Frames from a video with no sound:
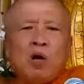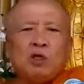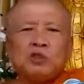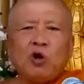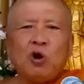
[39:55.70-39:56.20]

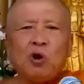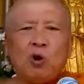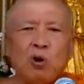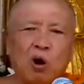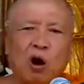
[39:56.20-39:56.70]

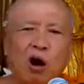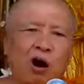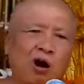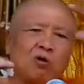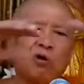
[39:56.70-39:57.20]
So
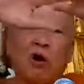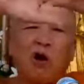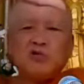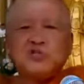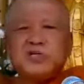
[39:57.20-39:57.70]
all
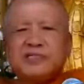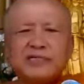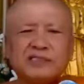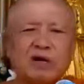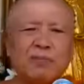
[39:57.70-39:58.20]

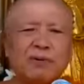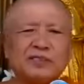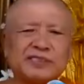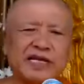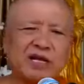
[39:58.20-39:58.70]
consciousness of the
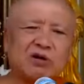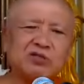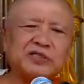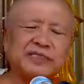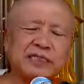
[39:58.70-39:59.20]
sick
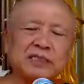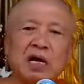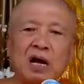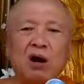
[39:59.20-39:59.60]
consciousness